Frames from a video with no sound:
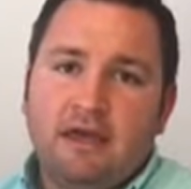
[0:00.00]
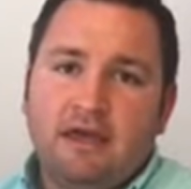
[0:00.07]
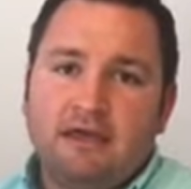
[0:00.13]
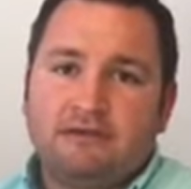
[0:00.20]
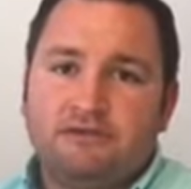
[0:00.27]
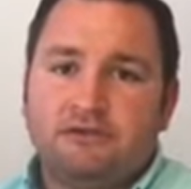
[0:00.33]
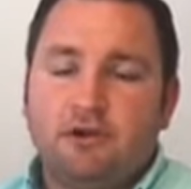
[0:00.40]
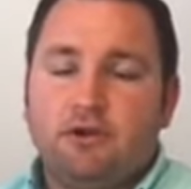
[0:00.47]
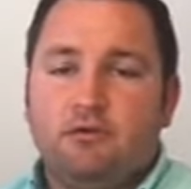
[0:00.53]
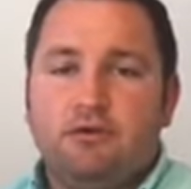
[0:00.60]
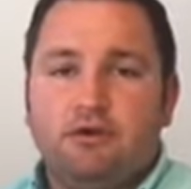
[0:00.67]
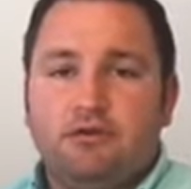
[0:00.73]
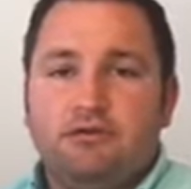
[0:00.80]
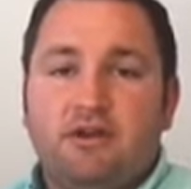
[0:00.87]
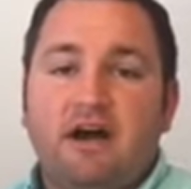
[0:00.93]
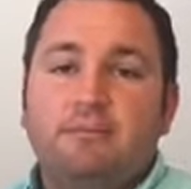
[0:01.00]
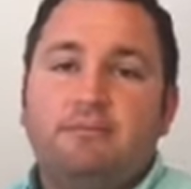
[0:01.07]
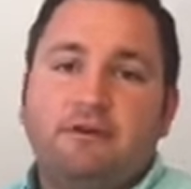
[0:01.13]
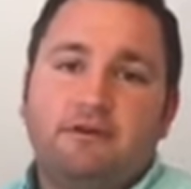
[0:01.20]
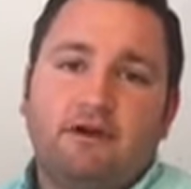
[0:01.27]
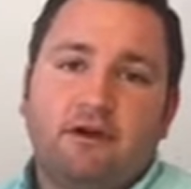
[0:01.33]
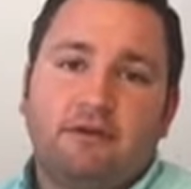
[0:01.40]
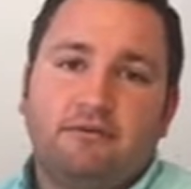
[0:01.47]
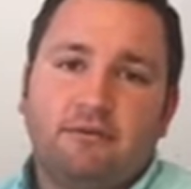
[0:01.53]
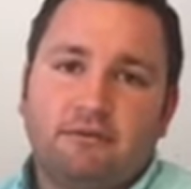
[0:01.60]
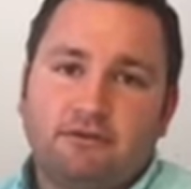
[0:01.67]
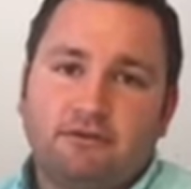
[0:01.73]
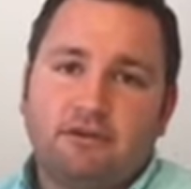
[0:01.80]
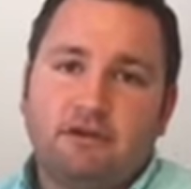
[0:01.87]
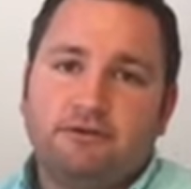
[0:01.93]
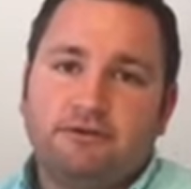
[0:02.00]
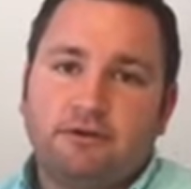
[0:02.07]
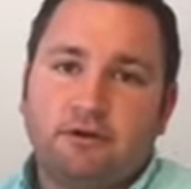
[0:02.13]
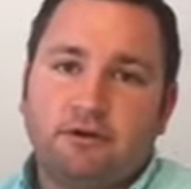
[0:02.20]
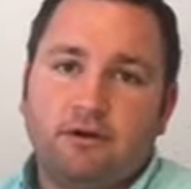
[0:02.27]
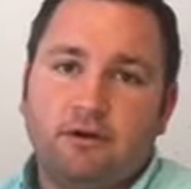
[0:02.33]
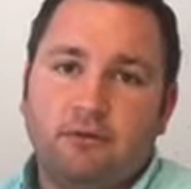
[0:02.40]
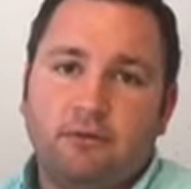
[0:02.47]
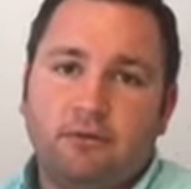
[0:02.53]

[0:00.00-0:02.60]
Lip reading: And so when you adopt a dog from the shelter,